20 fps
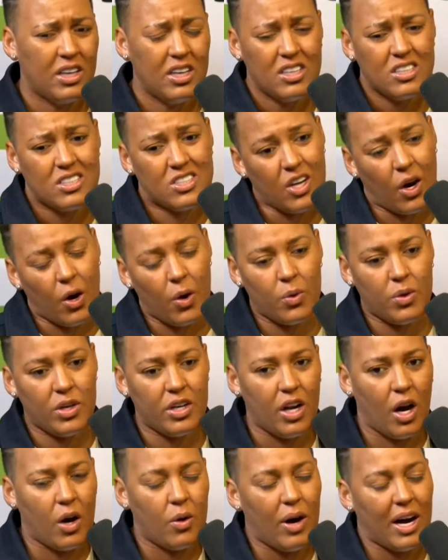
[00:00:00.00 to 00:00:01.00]
So,
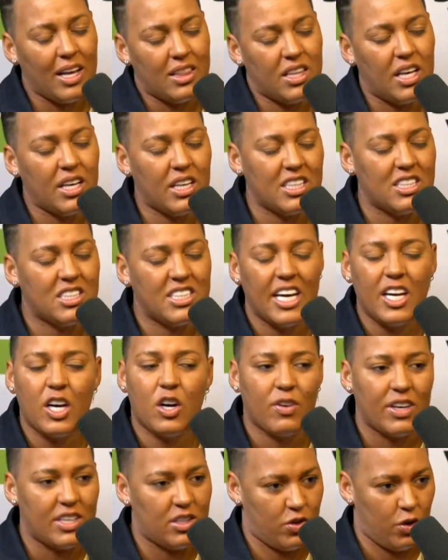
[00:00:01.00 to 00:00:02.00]
I think he's
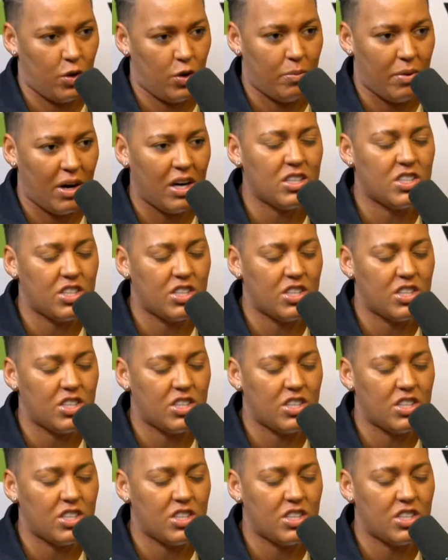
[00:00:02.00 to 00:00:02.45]
tinkering too much.